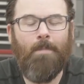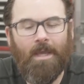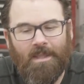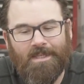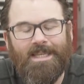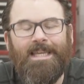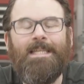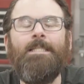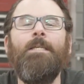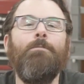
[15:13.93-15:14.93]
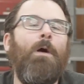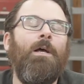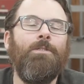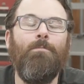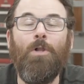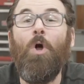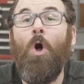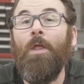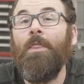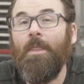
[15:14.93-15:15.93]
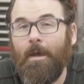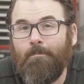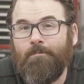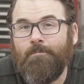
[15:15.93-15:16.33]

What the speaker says: Make it as easy as possible on them.